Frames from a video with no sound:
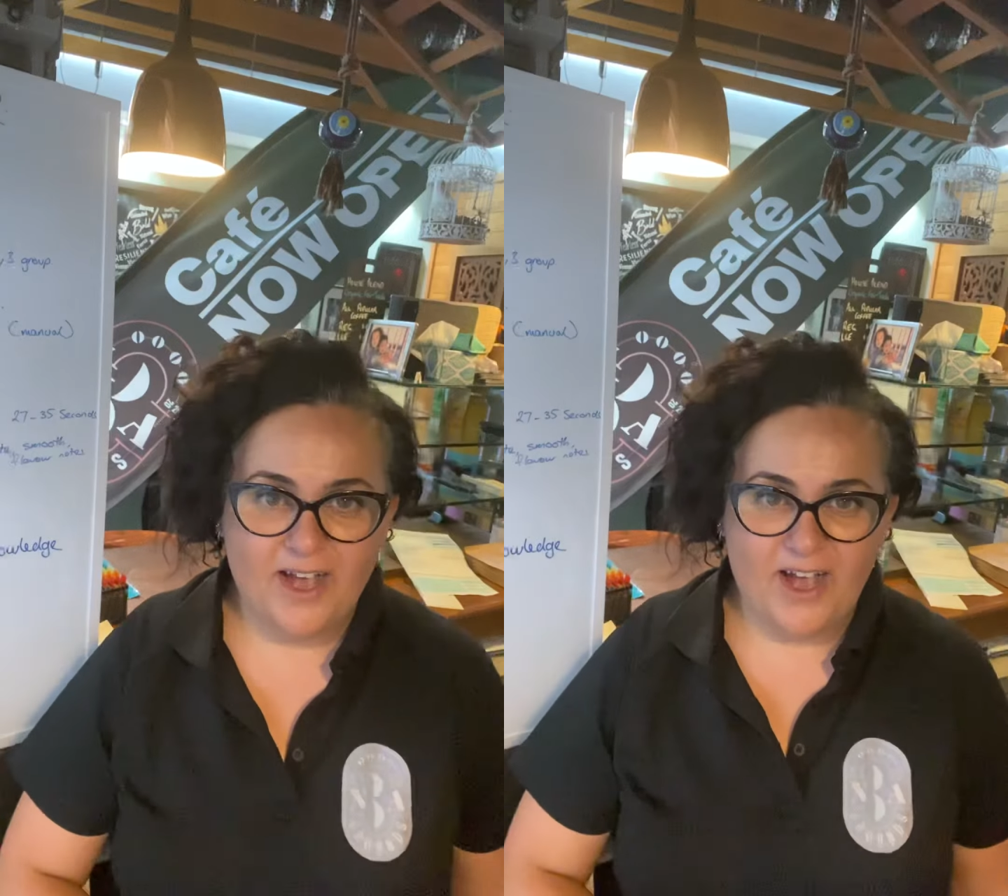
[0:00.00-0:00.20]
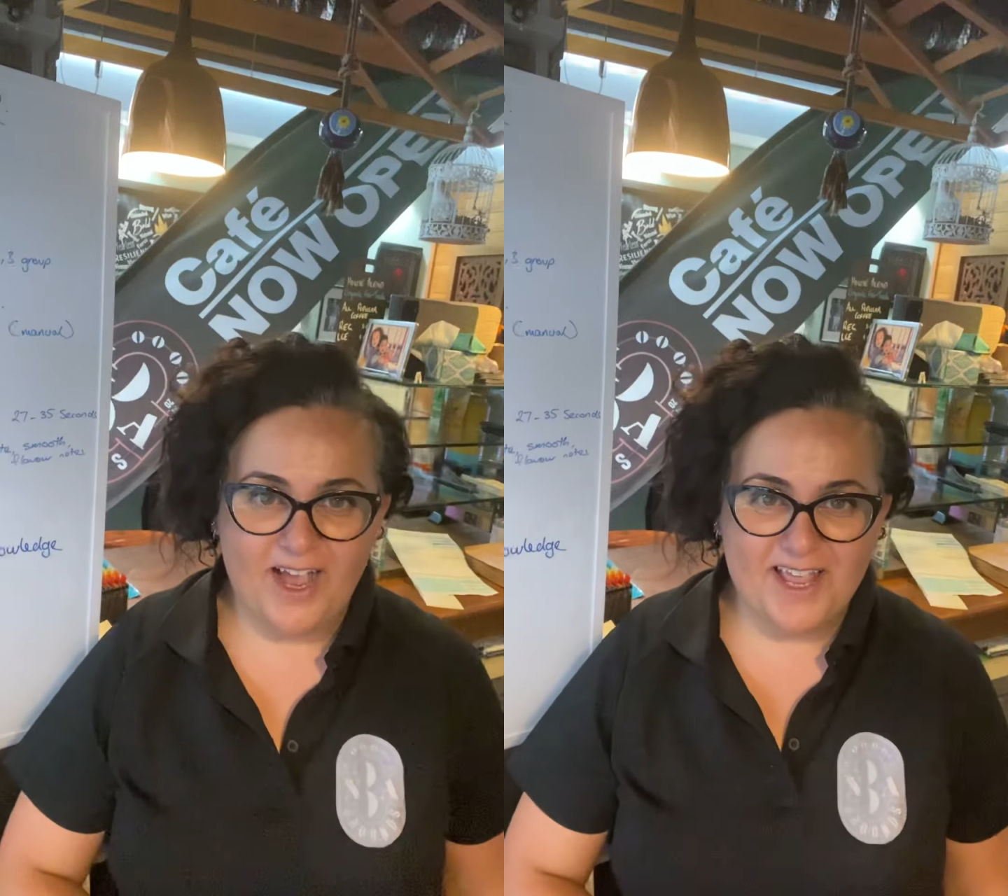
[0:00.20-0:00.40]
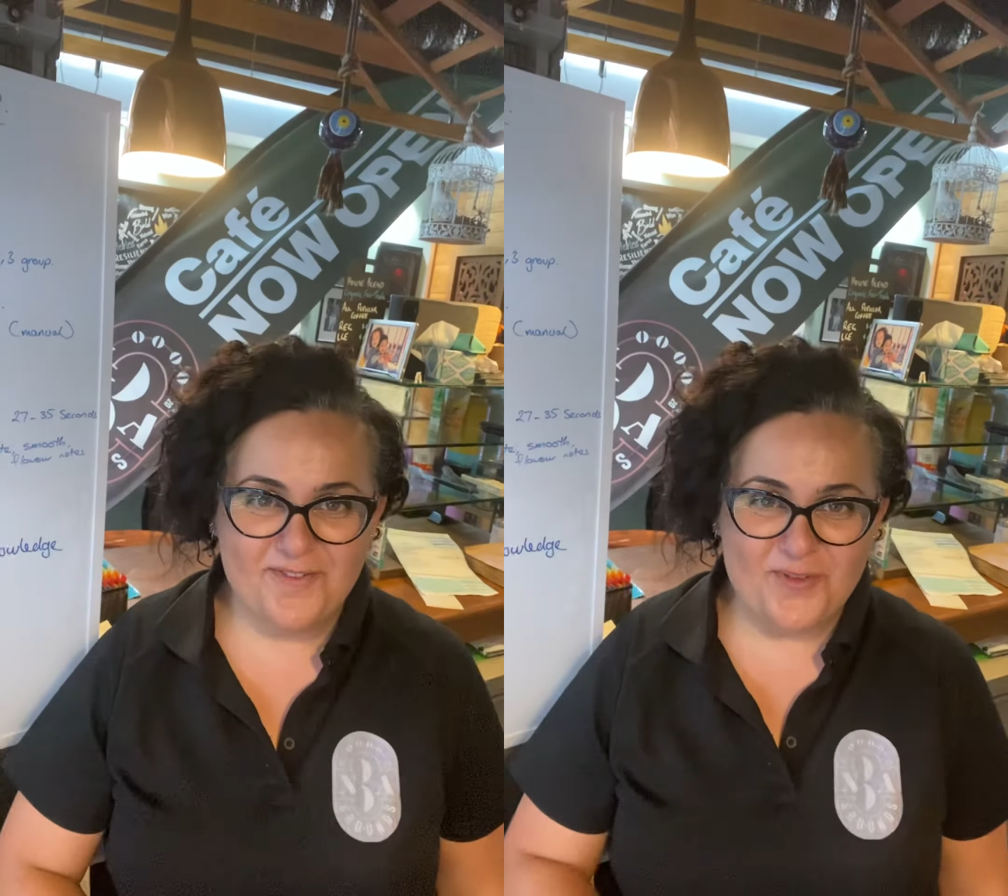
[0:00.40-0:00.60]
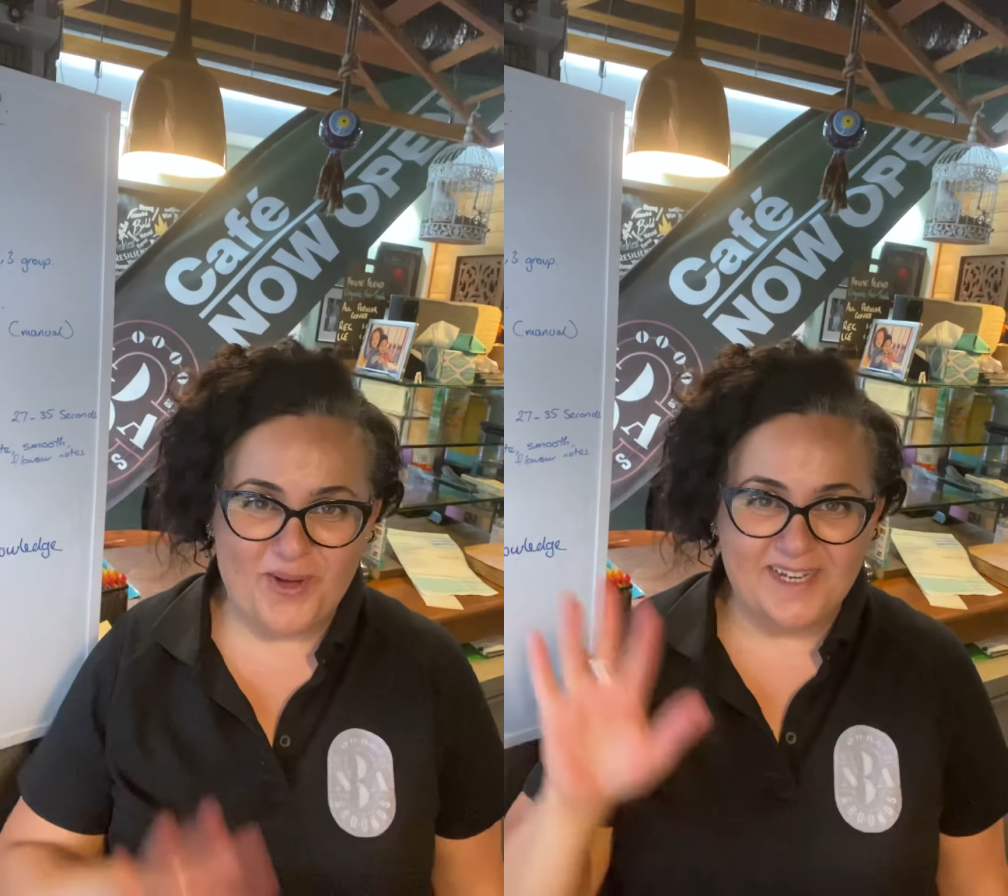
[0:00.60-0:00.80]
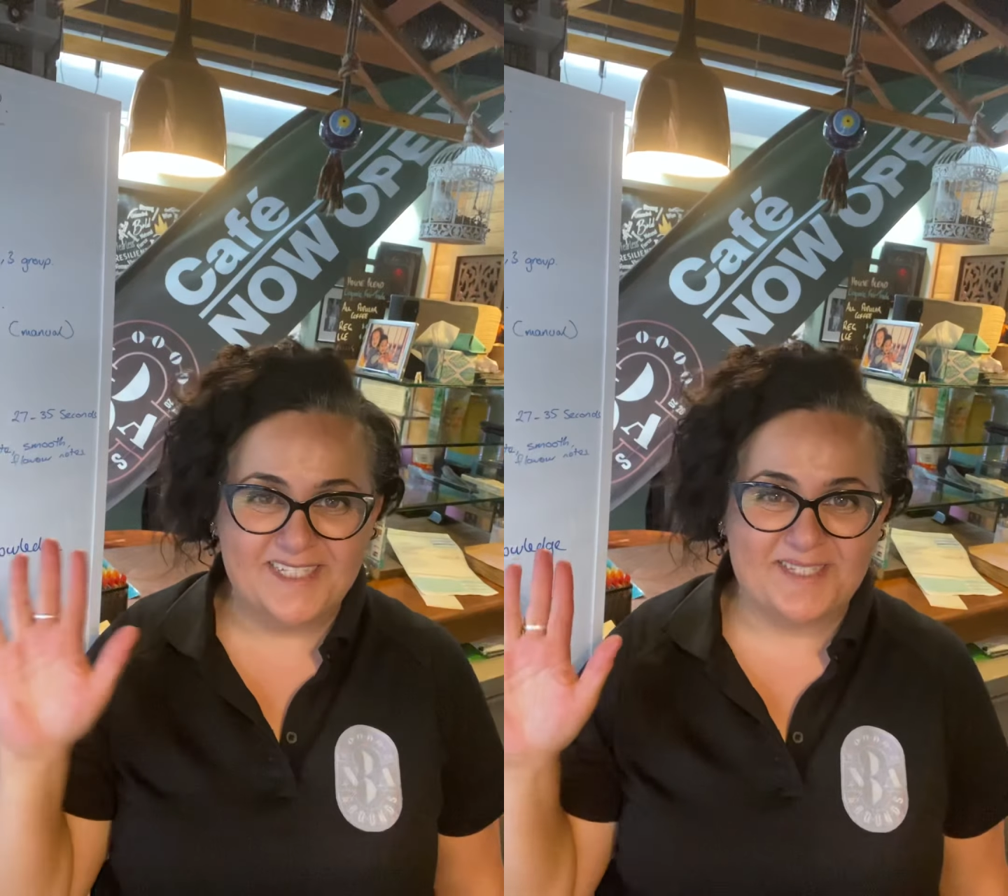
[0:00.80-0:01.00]
Hi
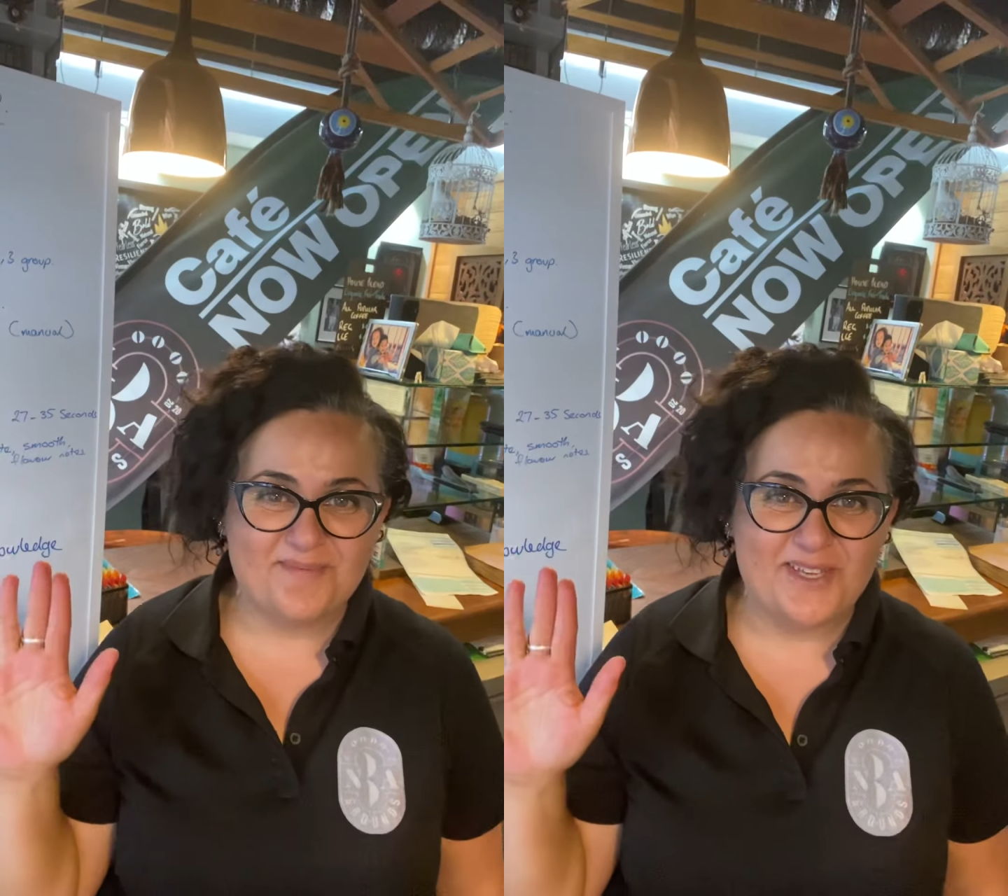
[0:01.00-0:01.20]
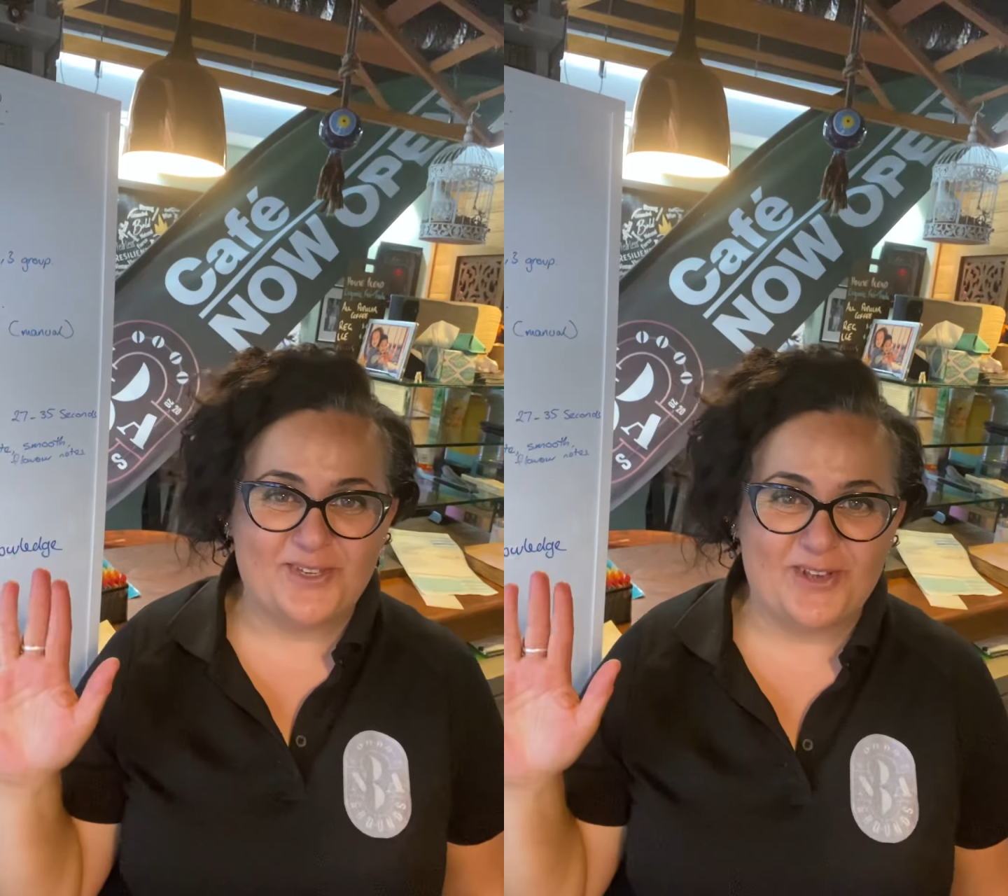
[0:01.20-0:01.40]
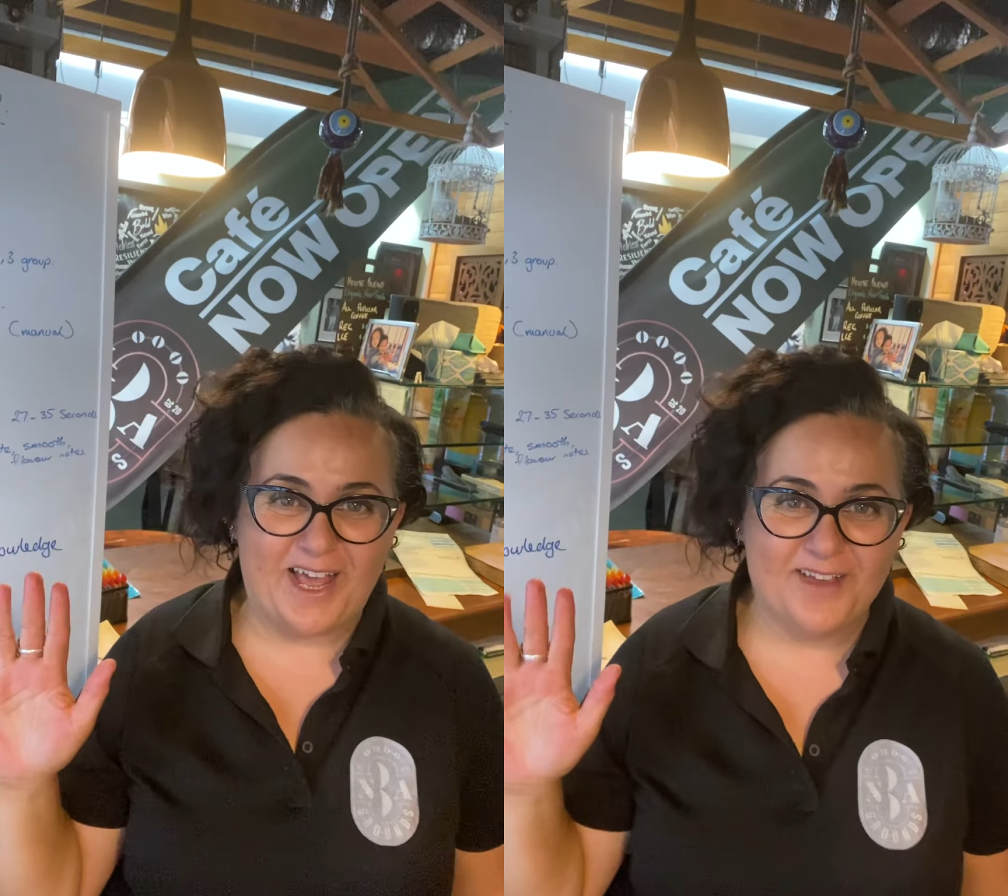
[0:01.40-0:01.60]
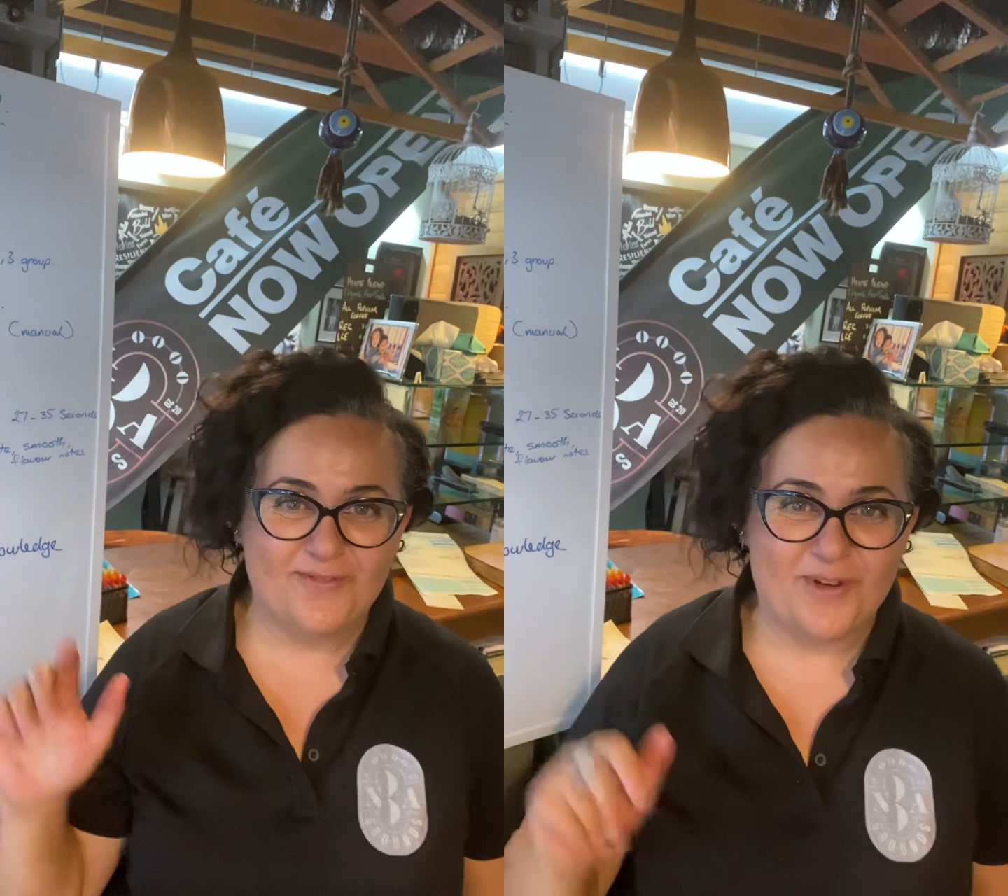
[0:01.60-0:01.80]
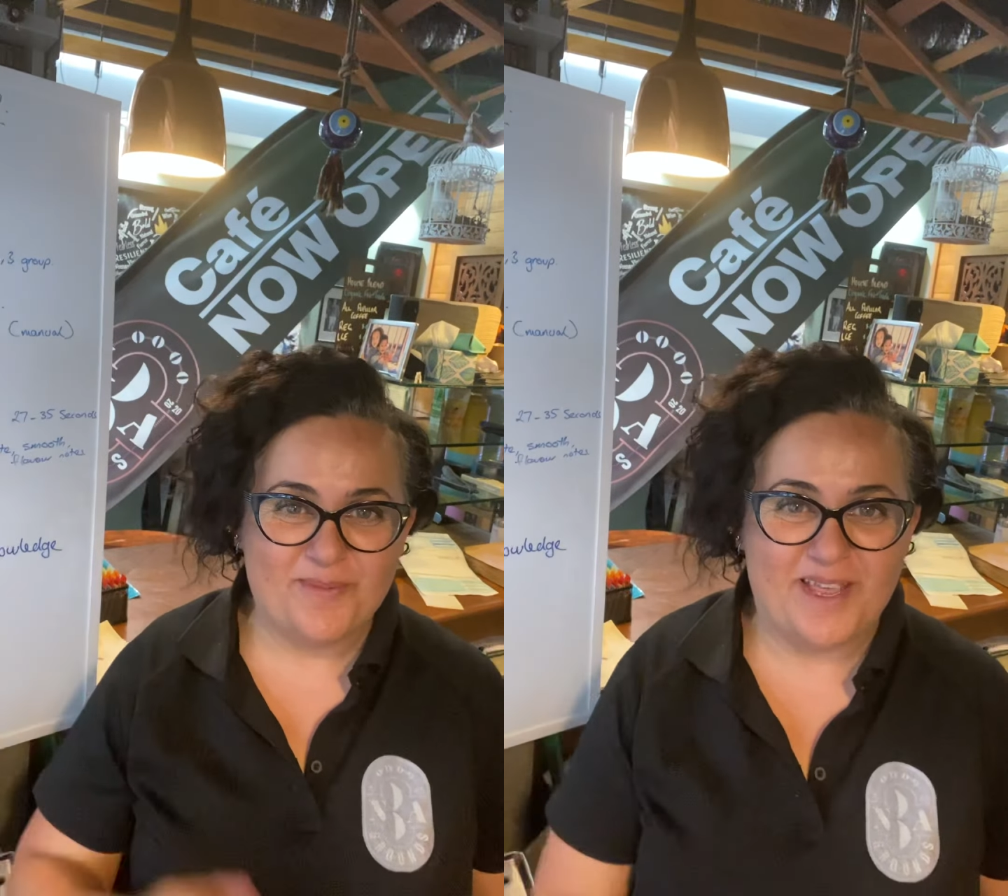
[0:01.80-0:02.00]
everyone, it's me Gulai from